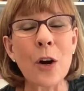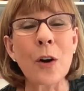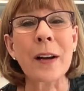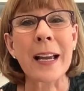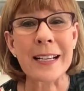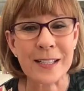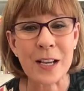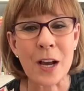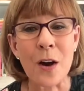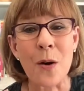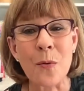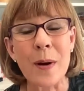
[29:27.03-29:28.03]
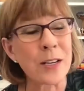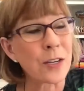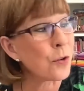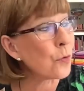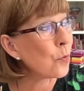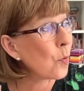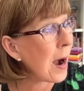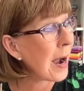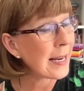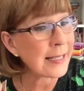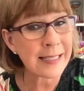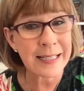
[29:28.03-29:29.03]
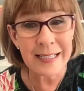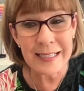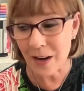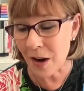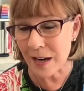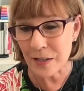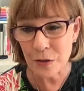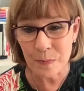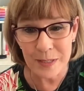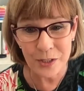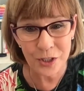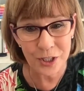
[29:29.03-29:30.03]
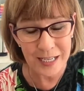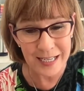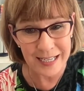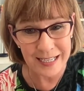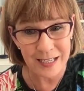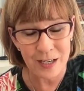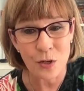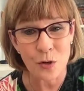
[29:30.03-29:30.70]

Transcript: Okay, so when you wind it on your machine,